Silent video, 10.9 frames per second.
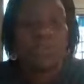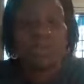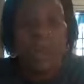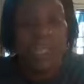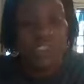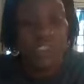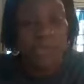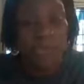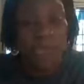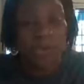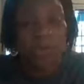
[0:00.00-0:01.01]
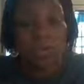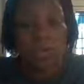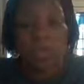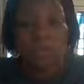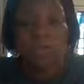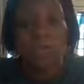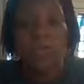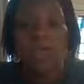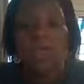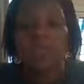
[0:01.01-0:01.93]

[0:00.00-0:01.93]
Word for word: me by Gmail or email,